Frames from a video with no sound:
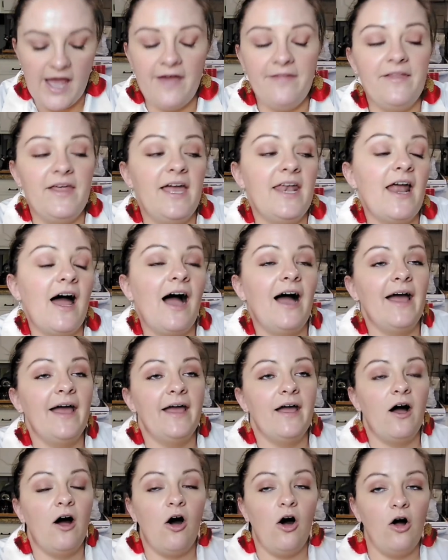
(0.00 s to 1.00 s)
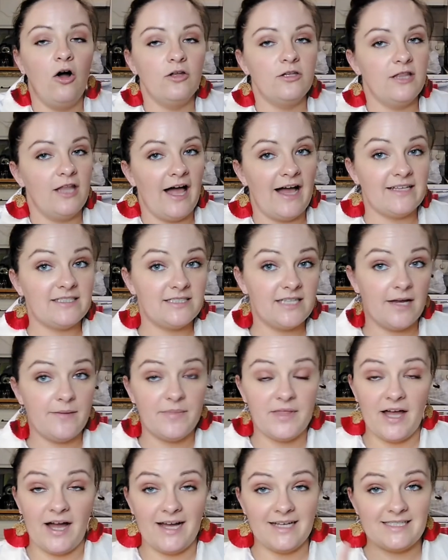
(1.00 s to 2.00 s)
And then I hauled last
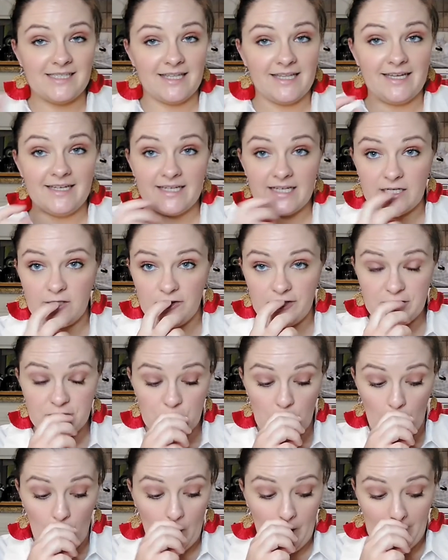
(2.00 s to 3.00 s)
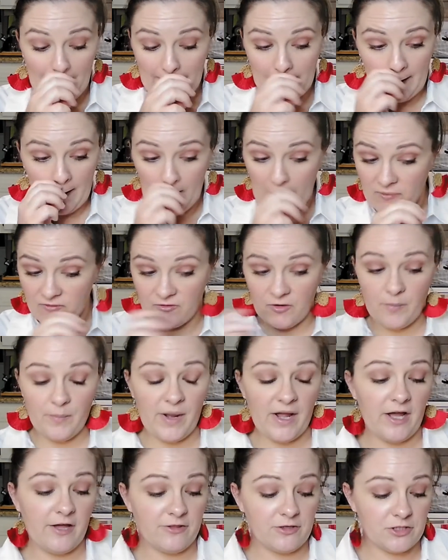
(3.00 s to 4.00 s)
time the Icelandic glacial water from
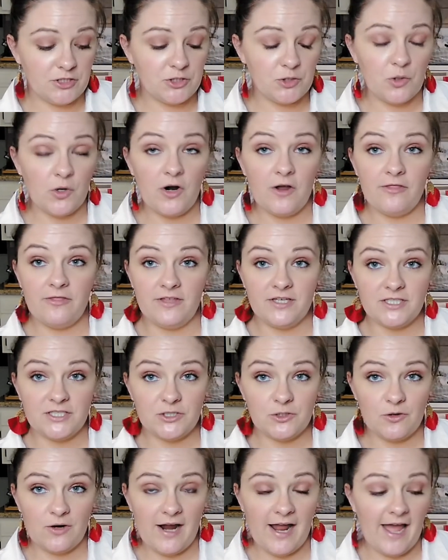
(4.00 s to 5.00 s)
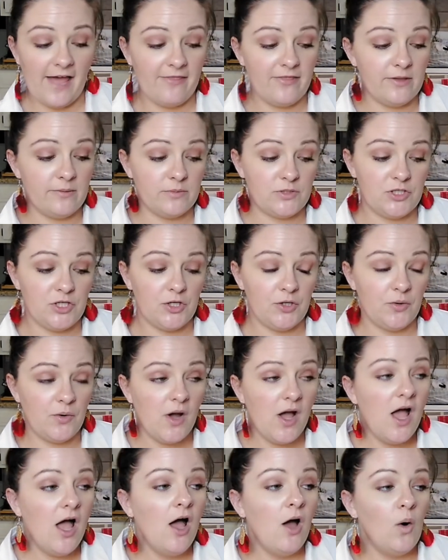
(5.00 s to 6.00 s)
my other store. This store had them too.
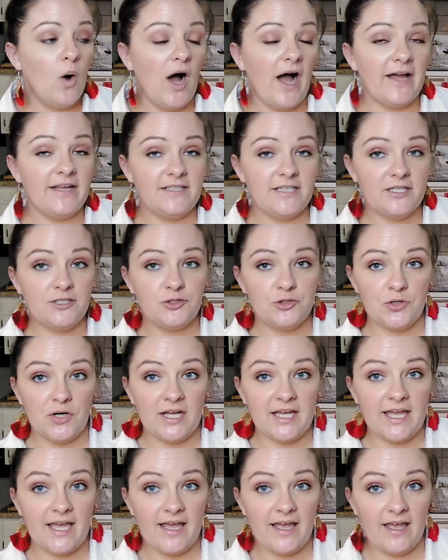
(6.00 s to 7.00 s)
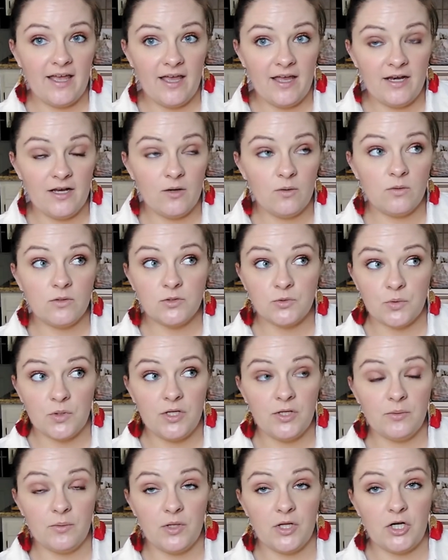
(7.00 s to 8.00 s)
I did drink it and it was
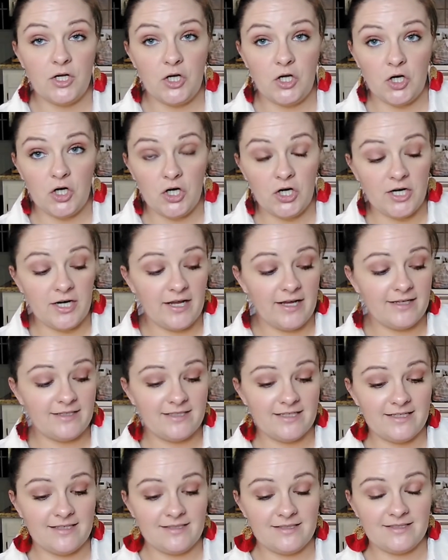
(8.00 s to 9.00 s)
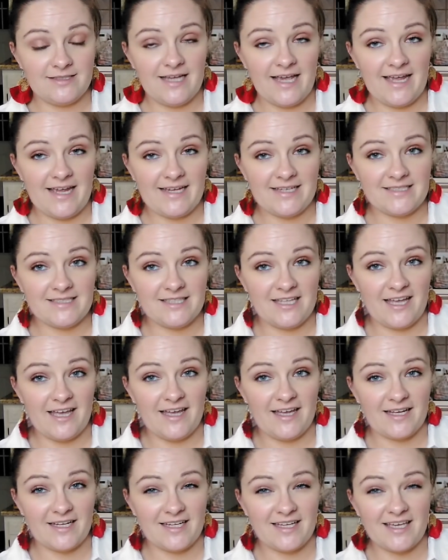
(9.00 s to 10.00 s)
really really good. It didn't taste
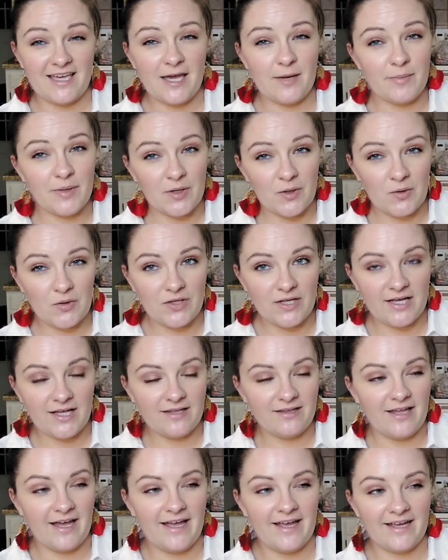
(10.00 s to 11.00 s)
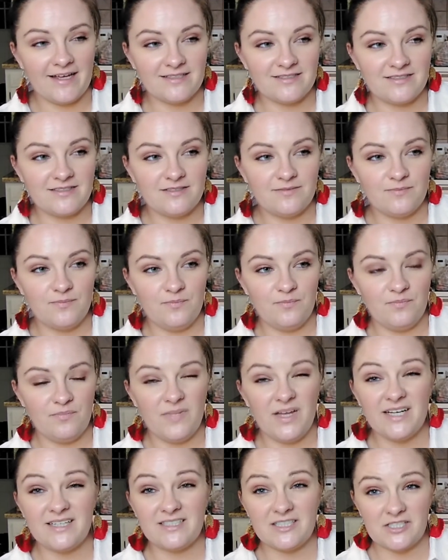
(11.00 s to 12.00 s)
like chemically like
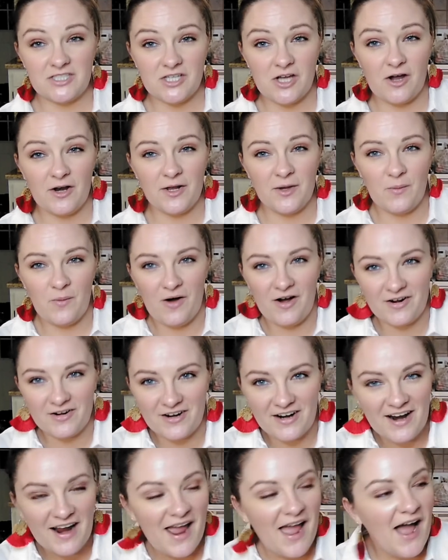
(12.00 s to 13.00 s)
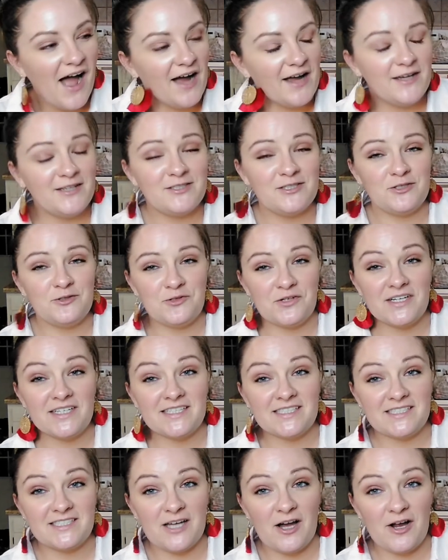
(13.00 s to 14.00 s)
like Dasani water. I used to
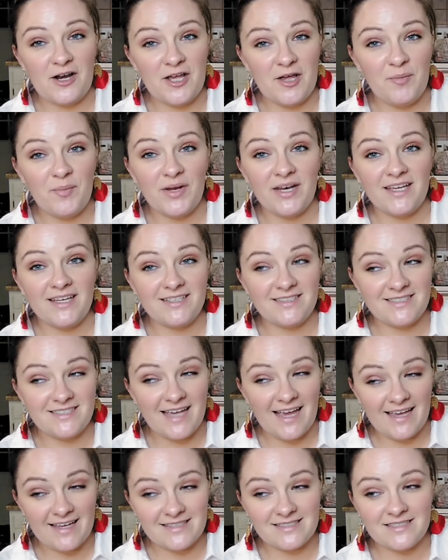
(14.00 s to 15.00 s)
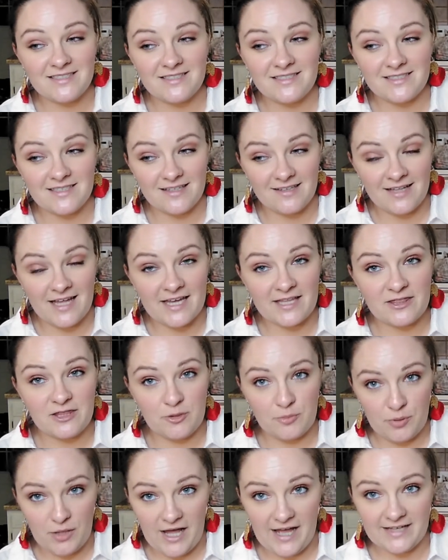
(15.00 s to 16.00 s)
drink Dasani, but it tastes like
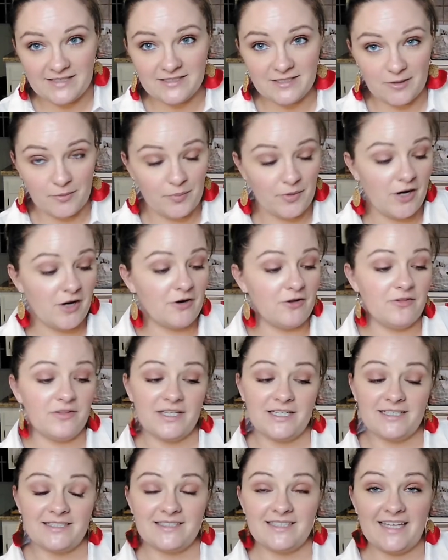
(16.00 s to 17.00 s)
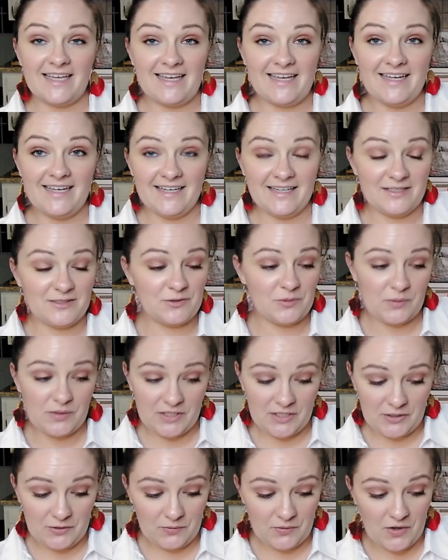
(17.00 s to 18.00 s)
the plastic bottle that it's in. It's
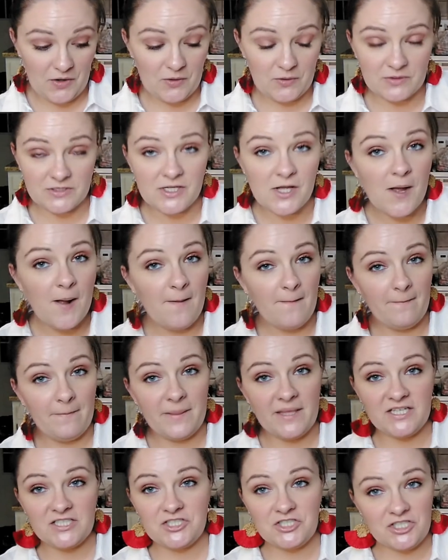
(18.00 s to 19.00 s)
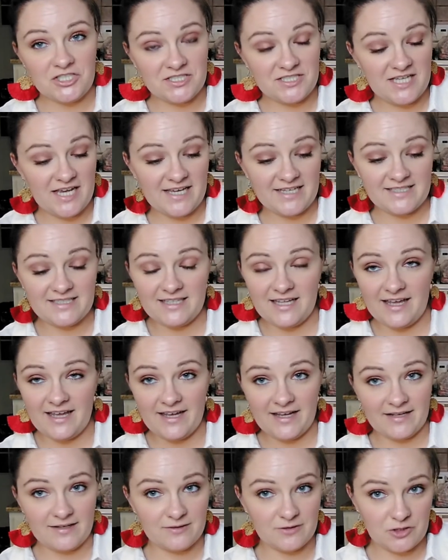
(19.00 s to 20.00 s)
really gross this just tastes
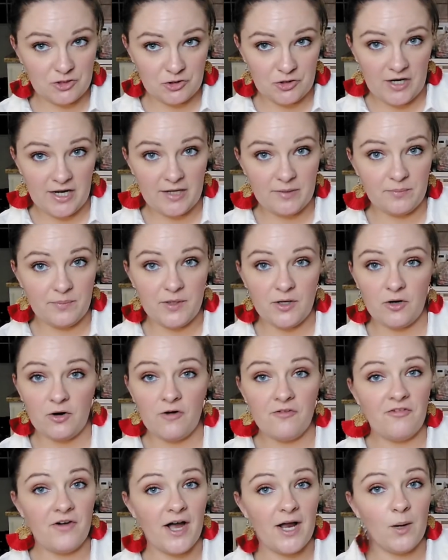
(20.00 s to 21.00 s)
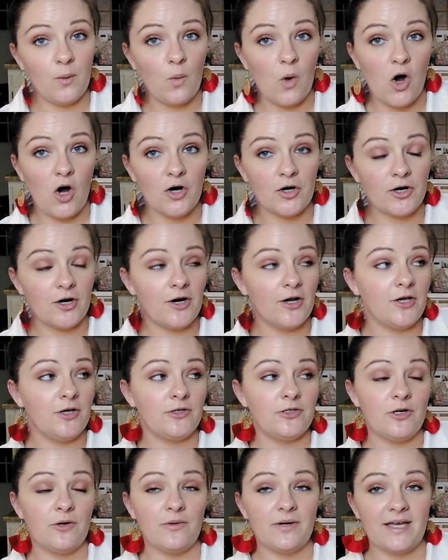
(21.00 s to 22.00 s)
like straight purified water.
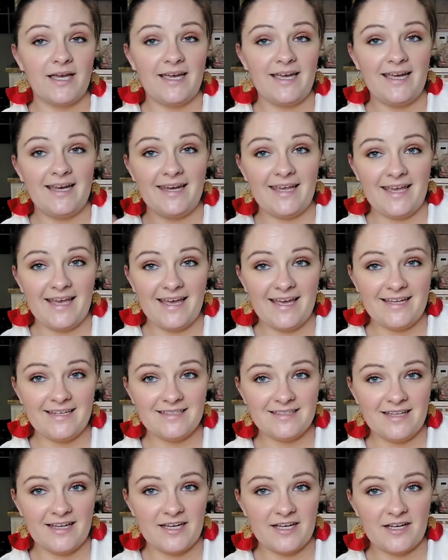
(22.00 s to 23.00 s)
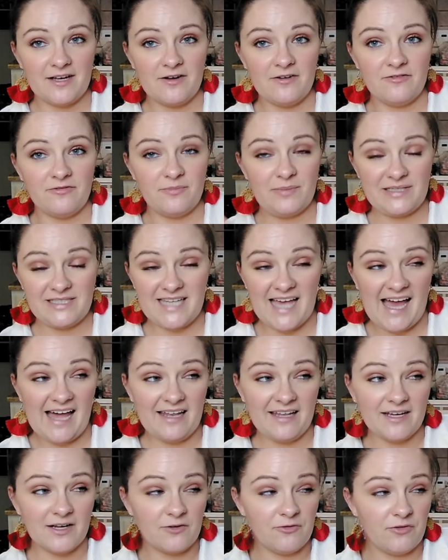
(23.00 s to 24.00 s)
You don't get any hint like of
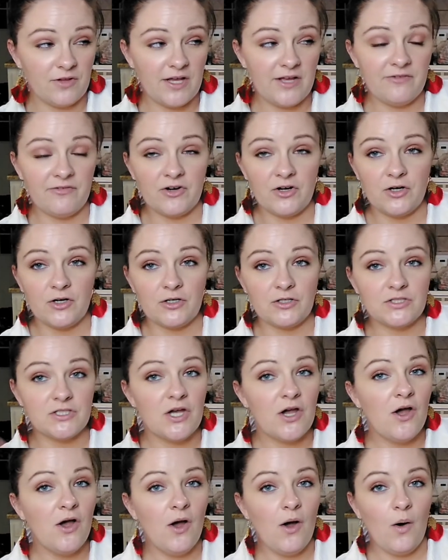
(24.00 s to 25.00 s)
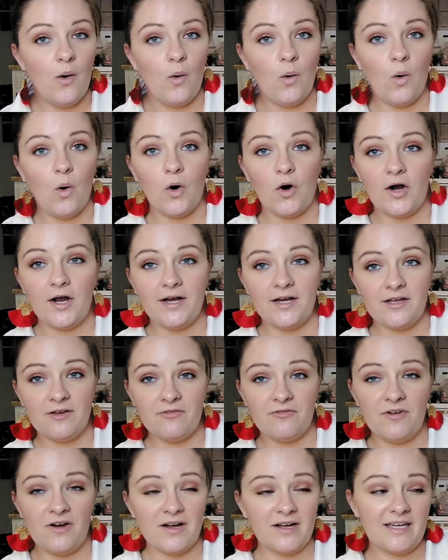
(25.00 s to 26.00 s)
metallic flavors or any
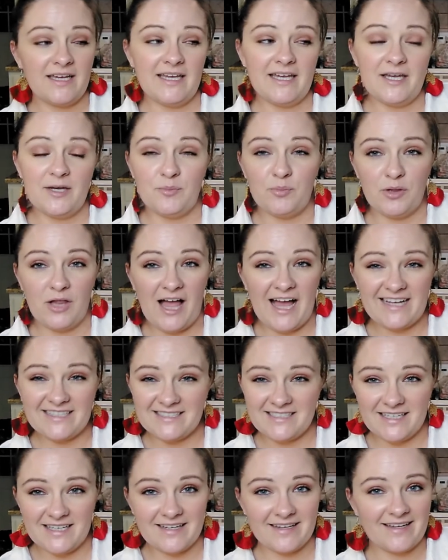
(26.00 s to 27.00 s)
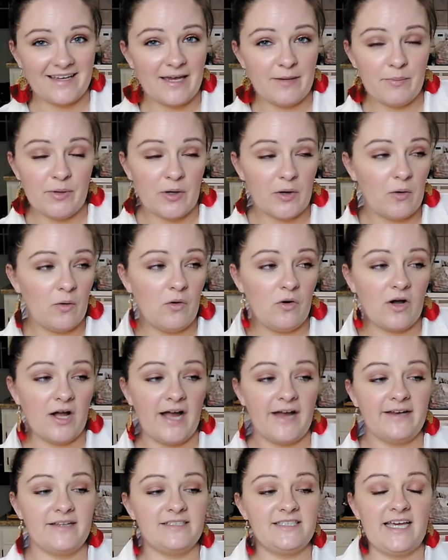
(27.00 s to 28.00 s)
funky plastic chemical
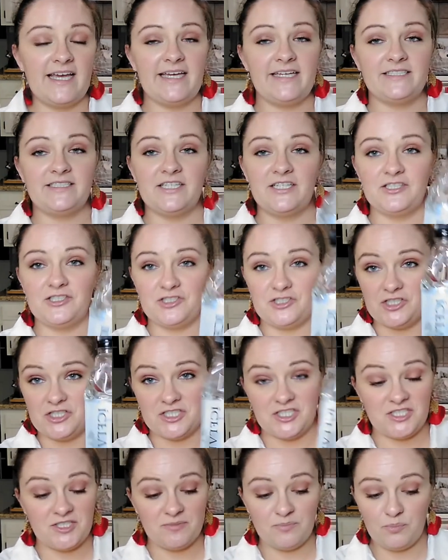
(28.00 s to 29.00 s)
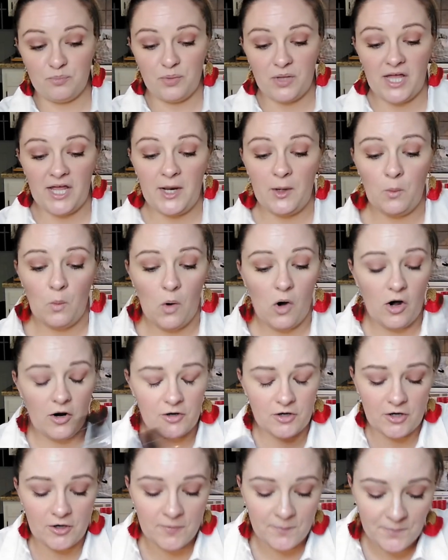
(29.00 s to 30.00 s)
kind of taste. It's just plain
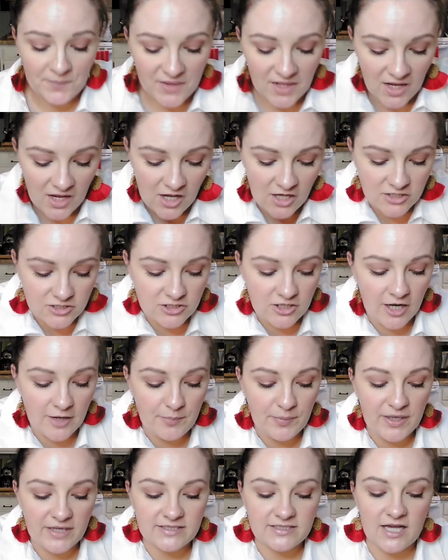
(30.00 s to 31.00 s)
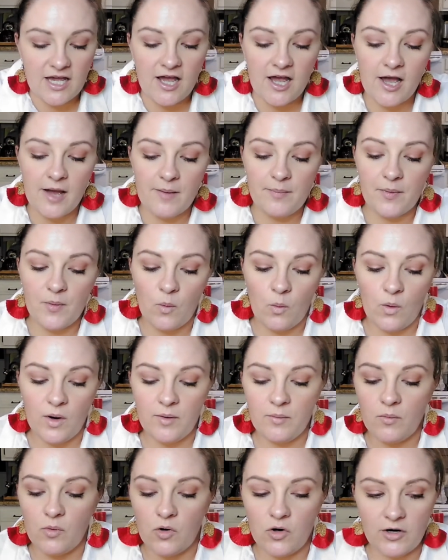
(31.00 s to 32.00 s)
water. So I picked up
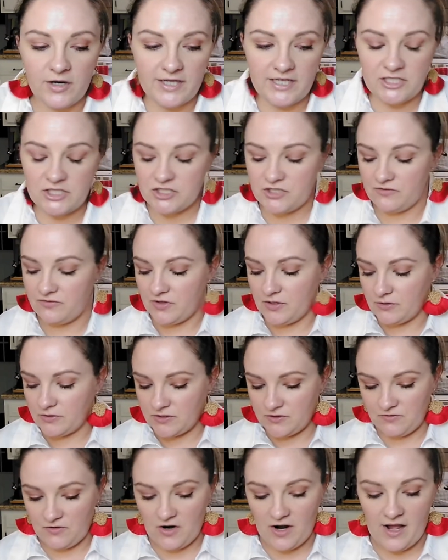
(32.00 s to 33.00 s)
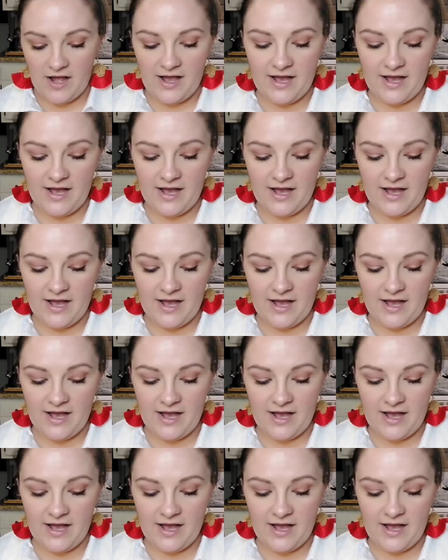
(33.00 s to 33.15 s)
one more each of those for